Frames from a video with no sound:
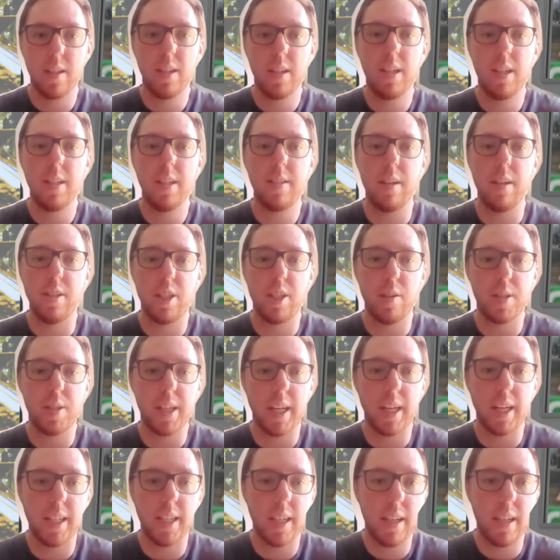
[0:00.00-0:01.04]
Sergio
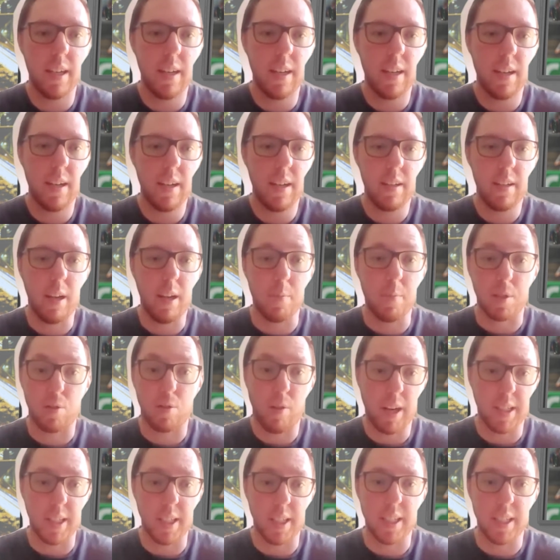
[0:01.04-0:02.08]
said, "It was
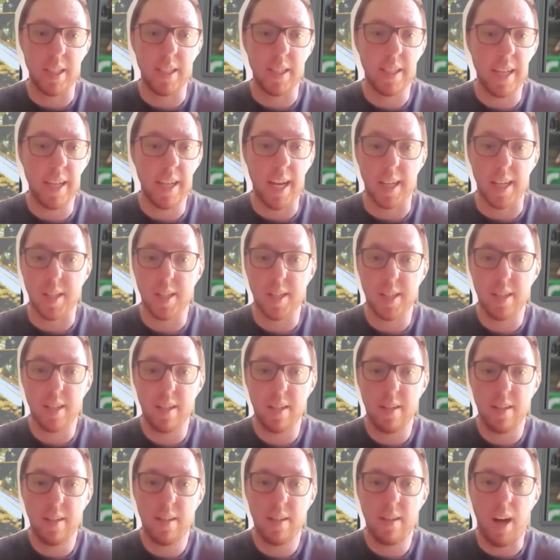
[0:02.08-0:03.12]
crazy, yes.
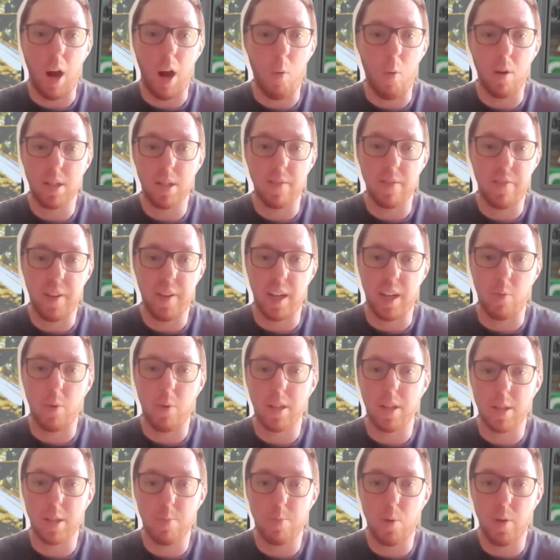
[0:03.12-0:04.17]
I wasn't feeling
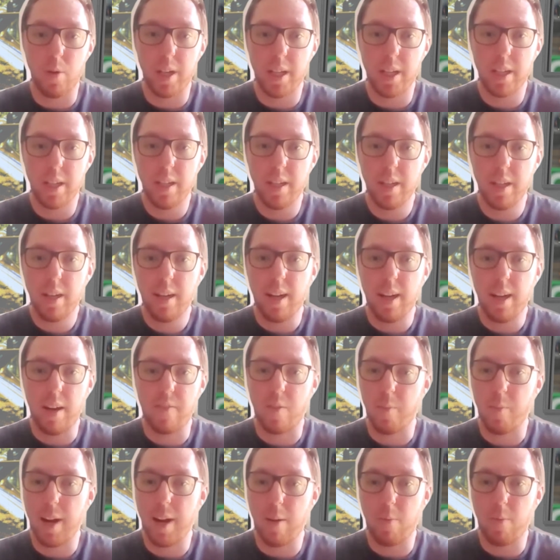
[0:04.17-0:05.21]
well this morning, and
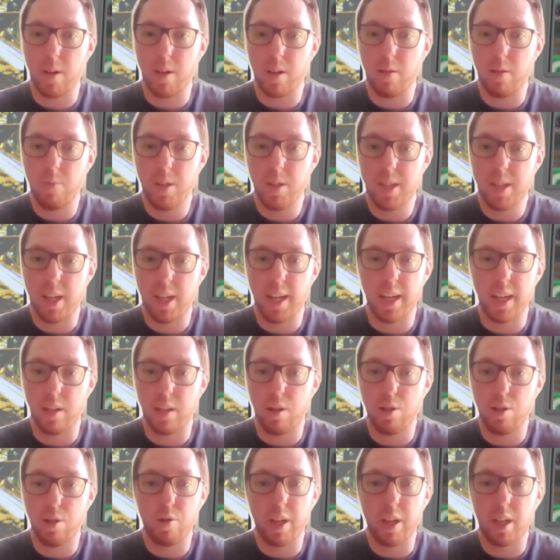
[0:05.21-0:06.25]
from lap 1 onwards, I had
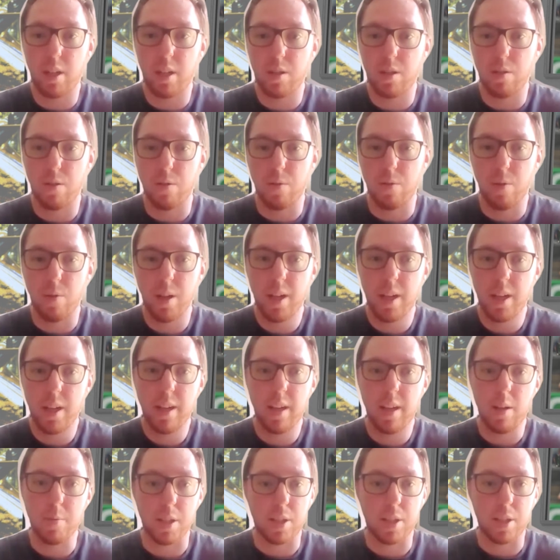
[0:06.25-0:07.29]
no drink at all.
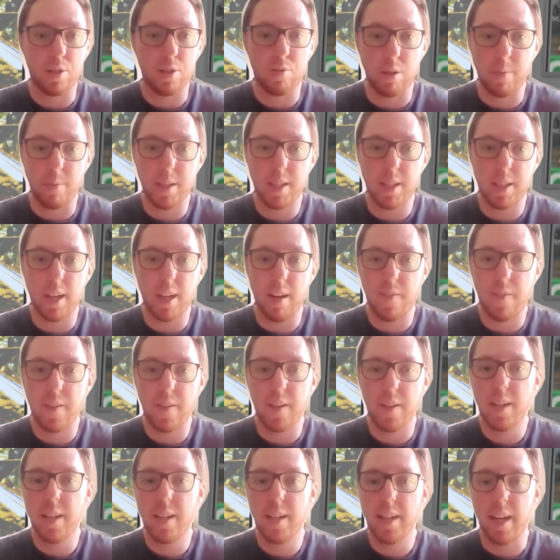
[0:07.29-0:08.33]
It was extremely tough,
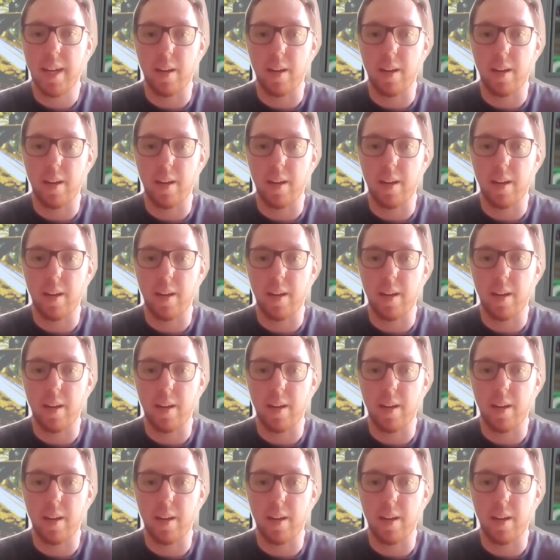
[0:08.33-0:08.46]
and